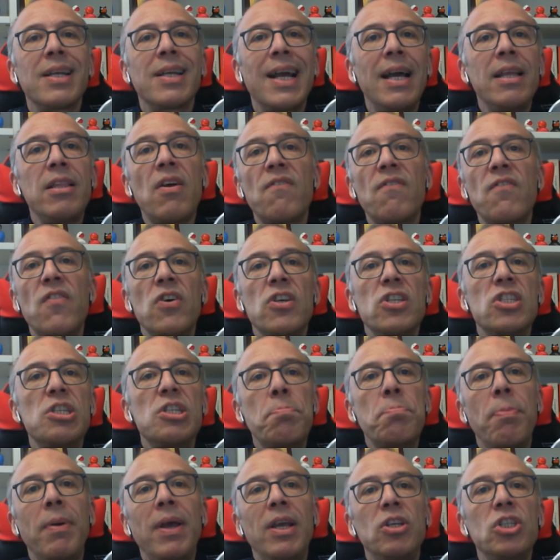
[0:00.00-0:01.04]
kind of
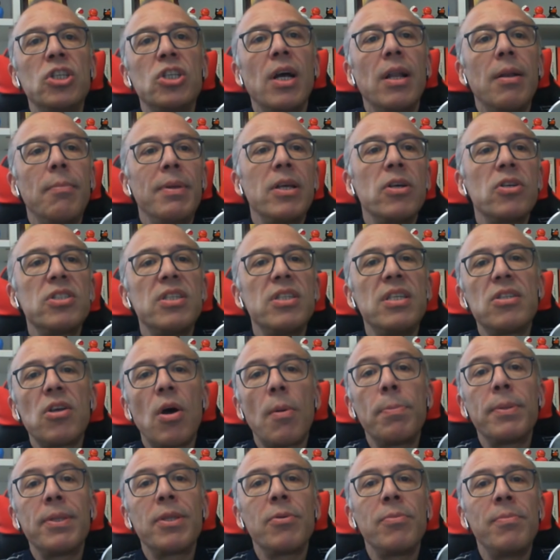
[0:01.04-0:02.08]
special because it's
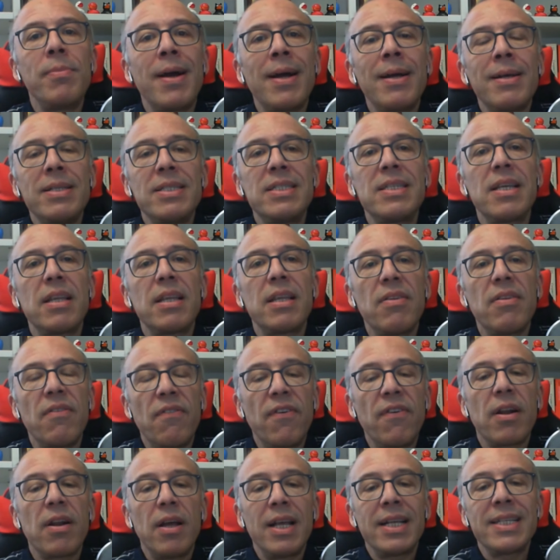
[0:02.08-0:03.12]
optimized
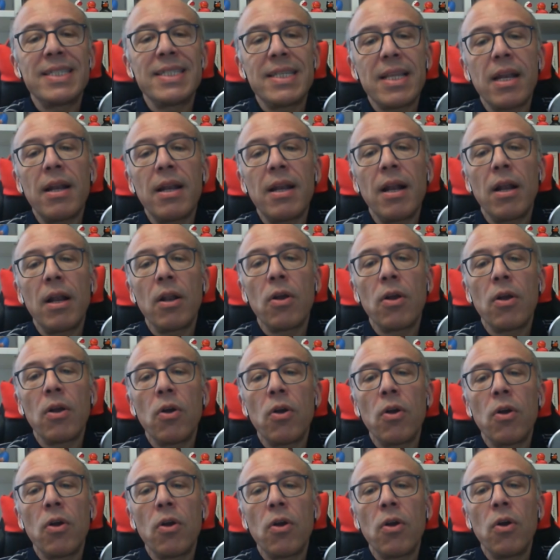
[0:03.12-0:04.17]
for external
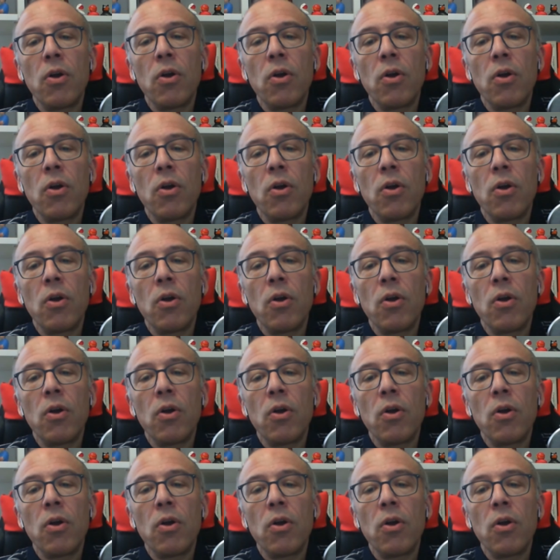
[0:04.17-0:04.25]
call.